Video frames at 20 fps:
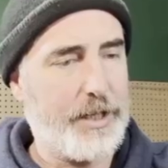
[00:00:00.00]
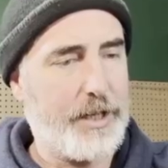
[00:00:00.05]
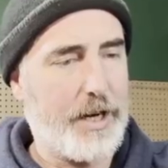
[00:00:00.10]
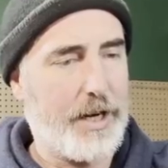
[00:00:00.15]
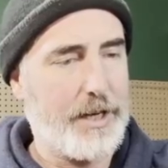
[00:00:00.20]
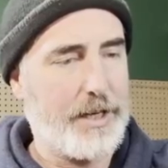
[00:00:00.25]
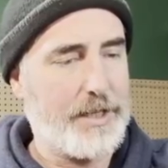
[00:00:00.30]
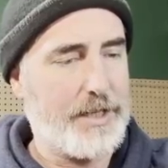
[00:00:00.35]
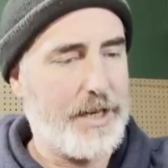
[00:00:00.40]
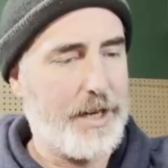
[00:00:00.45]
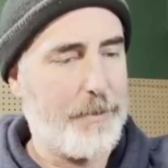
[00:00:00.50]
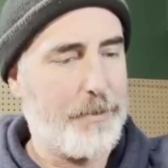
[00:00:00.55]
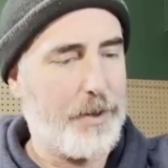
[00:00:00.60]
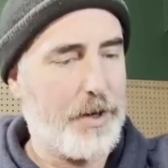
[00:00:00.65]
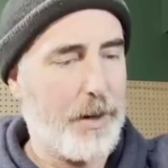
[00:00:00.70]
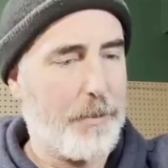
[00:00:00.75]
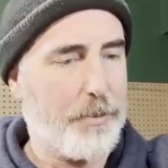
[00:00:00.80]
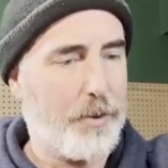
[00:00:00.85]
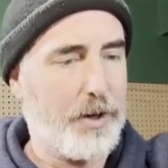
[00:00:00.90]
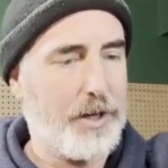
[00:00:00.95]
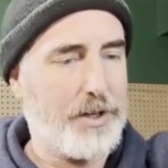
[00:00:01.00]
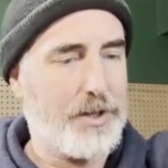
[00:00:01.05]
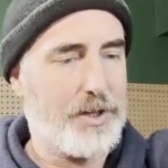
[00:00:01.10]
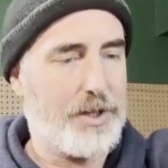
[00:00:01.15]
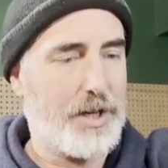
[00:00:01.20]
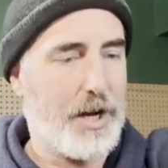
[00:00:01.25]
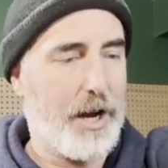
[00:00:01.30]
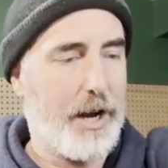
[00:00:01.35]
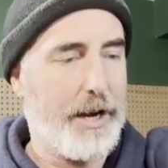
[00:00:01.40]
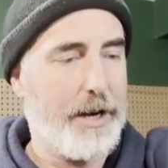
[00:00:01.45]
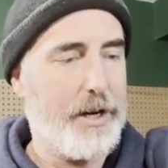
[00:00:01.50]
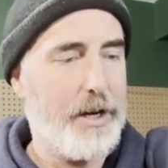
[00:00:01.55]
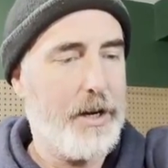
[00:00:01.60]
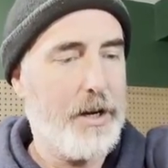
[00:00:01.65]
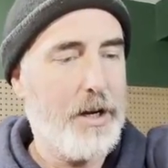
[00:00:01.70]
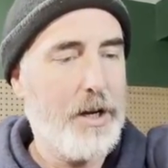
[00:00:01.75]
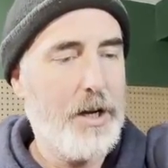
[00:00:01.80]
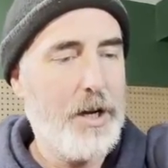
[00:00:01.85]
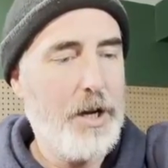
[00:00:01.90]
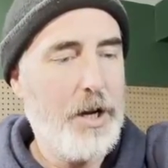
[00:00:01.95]
kind of tip it up on its side
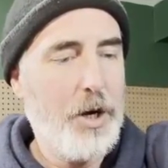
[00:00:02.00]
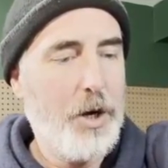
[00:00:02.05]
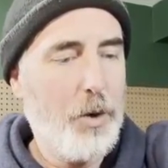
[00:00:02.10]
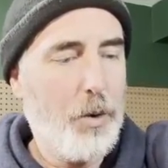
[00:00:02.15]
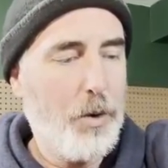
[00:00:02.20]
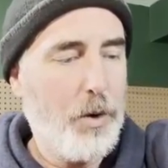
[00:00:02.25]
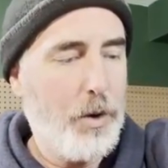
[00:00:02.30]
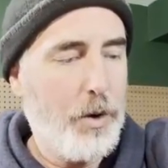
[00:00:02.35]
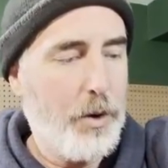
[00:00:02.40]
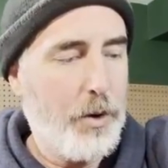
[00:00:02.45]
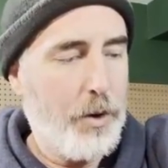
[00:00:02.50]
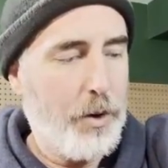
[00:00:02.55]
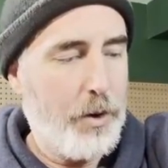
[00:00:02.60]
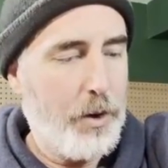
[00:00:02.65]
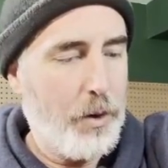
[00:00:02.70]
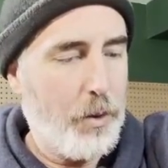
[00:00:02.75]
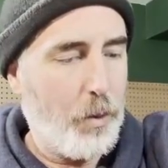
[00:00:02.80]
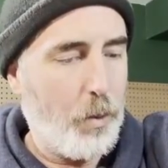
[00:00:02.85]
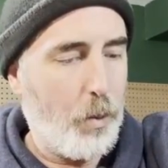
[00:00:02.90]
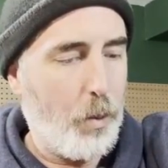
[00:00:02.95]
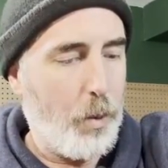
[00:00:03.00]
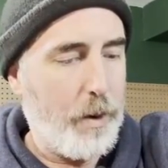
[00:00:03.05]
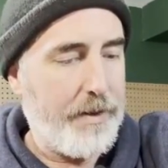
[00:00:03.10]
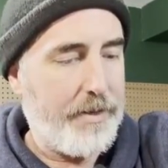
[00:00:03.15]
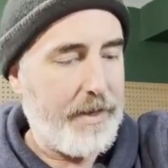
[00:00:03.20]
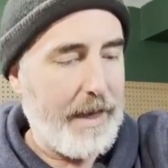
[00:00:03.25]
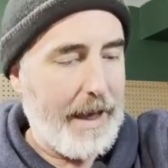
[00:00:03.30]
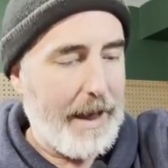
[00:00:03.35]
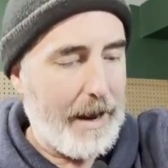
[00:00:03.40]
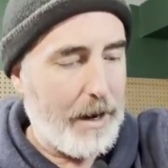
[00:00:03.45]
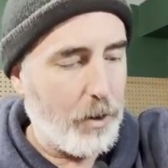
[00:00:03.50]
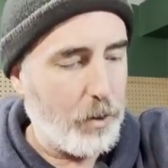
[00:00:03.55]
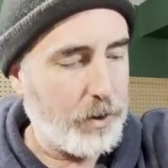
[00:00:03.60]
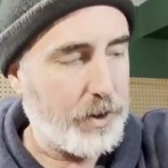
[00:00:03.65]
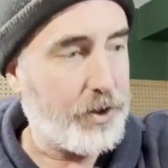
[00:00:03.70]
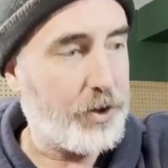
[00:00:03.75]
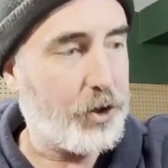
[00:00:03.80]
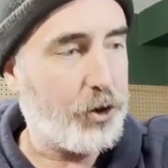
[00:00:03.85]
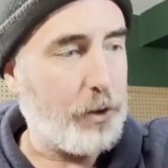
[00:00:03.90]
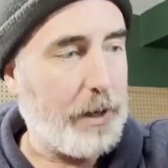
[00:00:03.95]
without
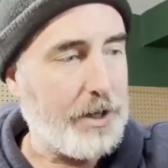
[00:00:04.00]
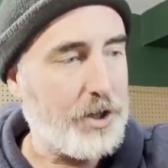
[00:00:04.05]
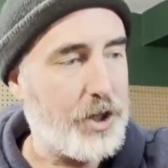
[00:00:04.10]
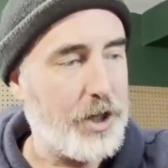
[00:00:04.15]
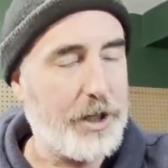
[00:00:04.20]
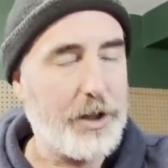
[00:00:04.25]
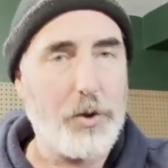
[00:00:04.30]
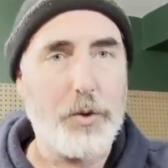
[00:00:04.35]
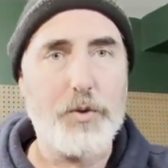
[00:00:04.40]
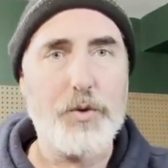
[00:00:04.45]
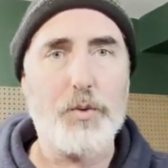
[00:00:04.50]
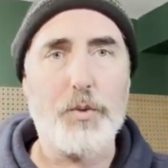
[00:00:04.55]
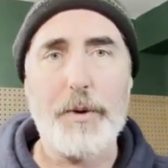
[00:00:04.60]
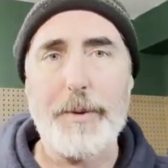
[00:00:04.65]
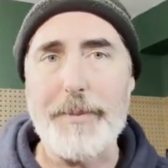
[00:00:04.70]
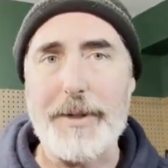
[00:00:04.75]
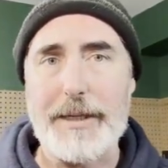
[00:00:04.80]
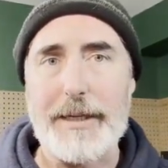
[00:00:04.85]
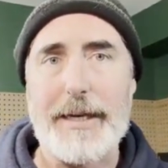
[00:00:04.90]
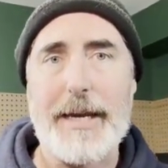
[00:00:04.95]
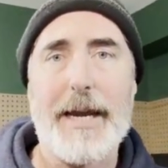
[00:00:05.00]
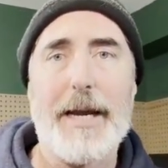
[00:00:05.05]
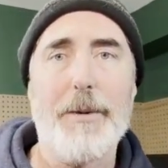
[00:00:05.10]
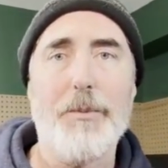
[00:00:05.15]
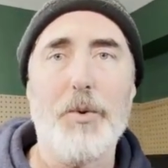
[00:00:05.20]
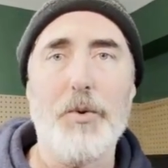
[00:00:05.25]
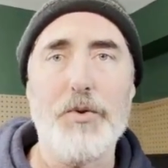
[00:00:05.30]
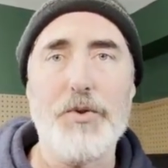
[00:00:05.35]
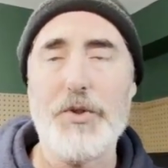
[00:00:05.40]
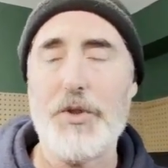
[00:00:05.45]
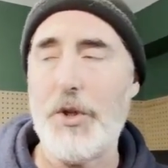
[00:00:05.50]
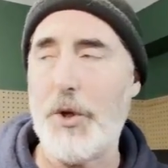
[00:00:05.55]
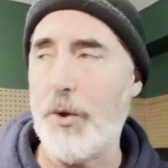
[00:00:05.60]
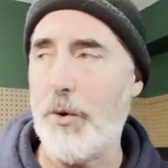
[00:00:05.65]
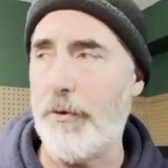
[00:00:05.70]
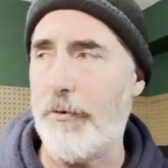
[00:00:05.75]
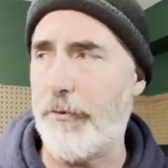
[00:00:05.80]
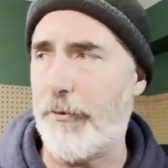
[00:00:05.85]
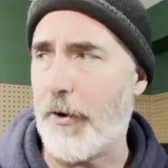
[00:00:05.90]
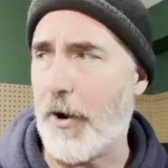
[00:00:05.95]
stretching those ribbon cables
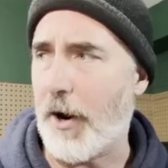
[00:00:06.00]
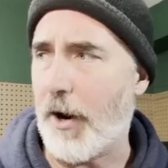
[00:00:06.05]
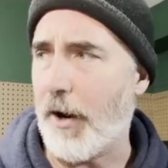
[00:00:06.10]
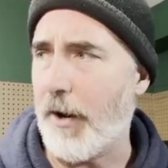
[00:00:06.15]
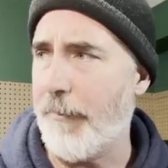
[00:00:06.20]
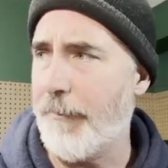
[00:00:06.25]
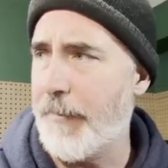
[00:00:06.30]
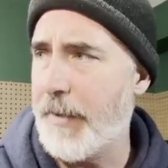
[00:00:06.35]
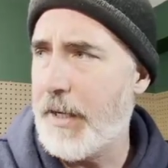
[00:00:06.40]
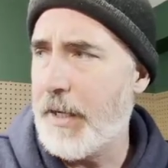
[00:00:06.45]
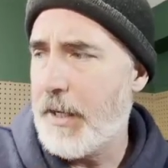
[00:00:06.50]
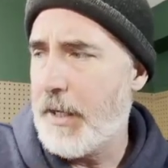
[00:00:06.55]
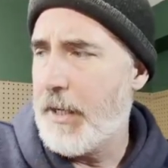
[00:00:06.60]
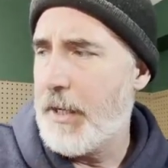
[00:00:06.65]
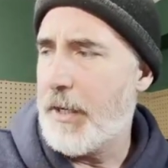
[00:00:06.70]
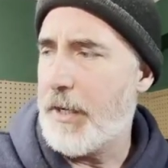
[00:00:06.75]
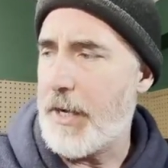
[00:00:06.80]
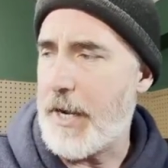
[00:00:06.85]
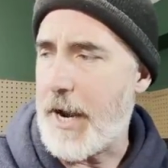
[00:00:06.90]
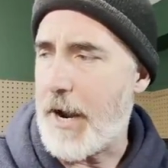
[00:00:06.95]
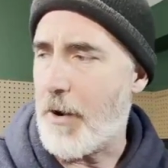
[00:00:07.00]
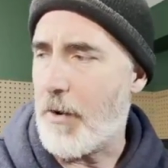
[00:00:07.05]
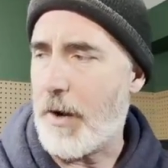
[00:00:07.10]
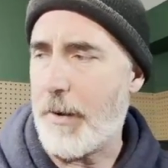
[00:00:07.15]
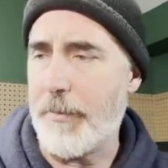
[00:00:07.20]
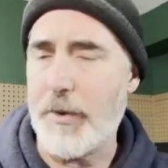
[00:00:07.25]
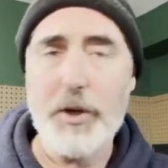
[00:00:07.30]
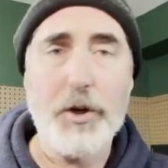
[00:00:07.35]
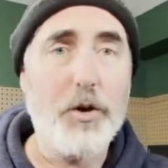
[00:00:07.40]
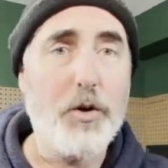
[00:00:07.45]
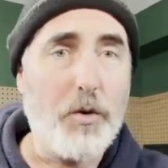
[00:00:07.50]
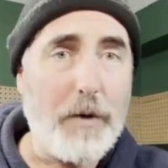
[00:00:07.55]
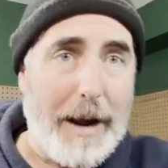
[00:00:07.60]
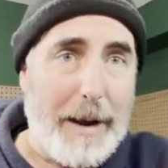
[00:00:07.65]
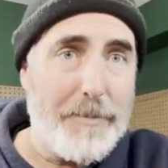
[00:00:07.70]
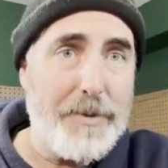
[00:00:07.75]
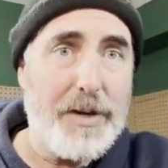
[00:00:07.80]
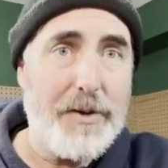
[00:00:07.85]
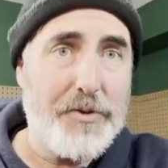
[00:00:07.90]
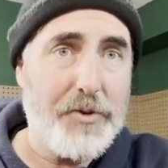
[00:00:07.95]
too far. Now I'm going to
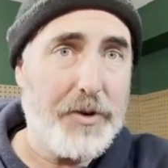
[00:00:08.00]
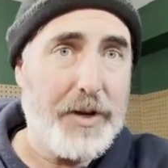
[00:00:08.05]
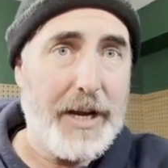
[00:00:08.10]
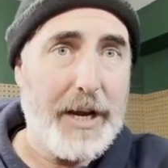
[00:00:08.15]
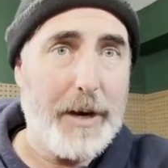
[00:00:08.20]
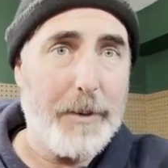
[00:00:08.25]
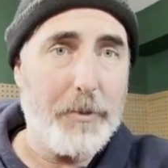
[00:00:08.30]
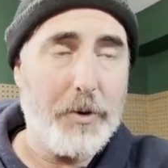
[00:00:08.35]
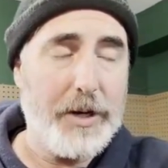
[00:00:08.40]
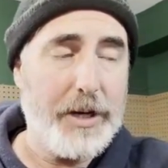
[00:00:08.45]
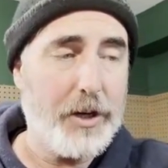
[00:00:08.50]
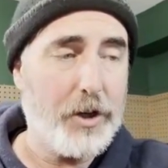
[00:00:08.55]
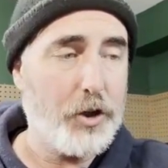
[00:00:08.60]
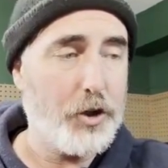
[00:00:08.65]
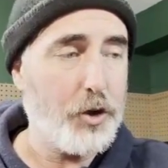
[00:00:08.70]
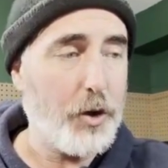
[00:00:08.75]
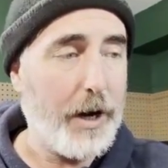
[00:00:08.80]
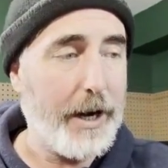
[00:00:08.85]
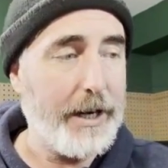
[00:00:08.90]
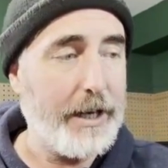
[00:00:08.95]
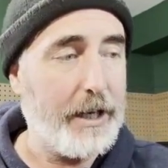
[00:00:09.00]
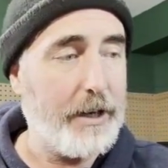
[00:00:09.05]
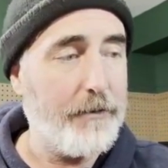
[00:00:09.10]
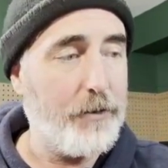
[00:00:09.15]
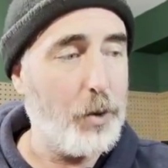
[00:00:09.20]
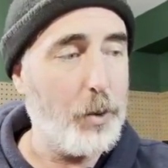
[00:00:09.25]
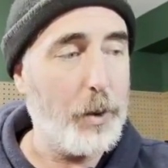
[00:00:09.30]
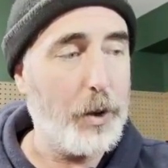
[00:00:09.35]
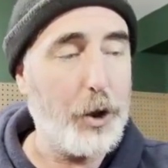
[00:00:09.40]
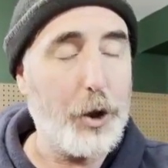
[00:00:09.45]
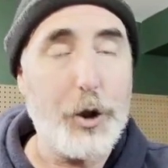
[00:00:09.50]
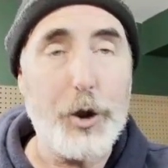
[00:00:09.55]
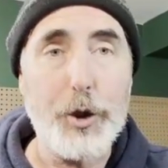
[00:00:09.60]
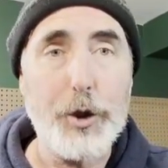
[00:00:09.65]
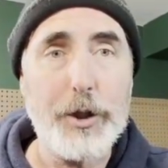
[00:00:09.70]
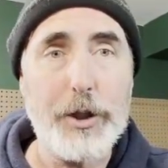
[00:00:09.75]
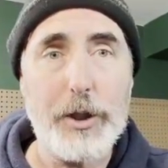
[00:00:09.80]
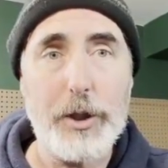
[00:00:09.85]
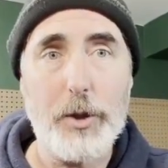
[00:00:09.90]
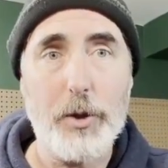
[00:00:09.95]
grab the other camera here and try to give you a
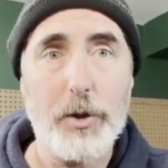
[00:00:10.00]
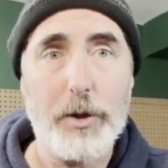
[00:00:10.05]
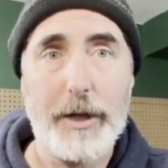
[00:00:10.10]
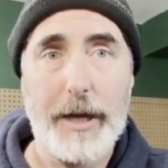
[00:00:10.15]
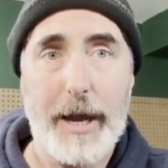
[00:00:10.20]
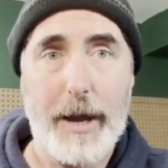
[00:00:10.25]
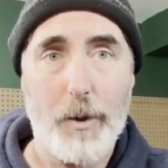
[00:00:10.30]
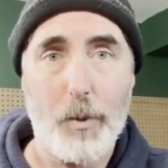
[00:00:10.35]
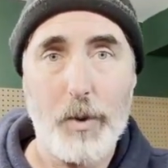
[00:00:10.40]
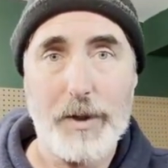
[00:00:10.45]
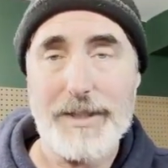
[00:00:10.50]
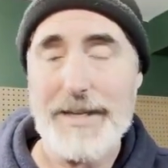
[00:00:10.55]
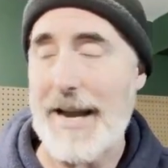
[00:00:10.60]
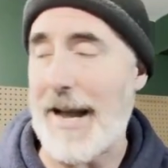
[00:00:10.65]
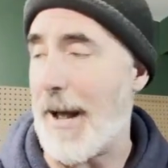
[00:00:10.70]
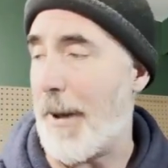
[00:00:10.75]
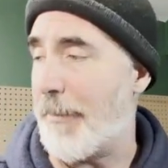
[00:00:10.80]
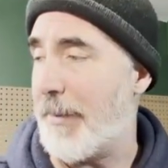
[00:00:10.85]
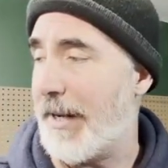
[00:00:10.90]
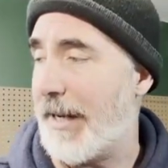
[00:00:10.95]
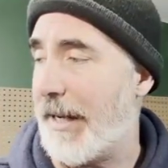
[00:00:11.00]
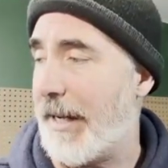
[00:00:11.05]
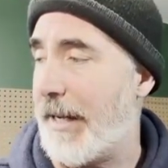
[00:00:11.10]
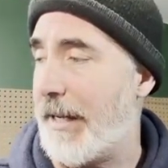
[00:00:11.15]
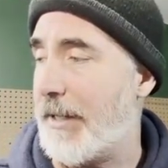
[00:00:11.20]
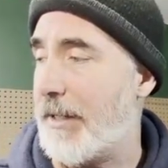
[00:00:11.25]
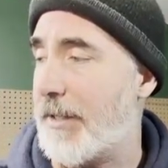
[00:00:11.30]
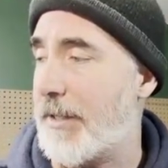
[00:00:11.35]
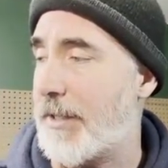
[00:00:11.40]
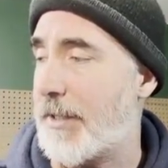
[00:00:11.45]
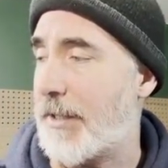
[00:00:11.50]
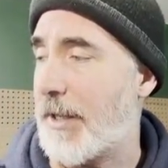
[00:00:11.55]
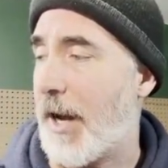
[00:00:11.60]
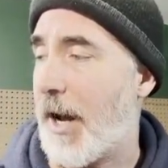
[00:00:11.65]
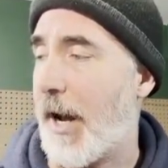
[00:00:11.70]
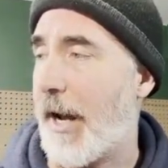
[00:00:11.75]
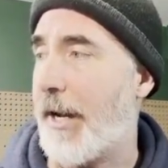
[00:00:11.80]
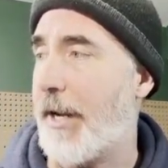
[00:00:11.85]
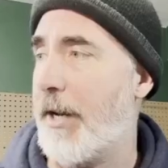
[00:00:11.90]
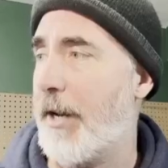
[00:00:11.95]
good look at what's happening
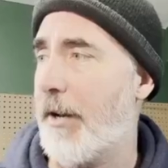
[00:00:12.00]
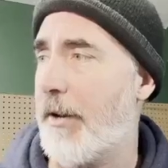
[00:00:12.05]
inside.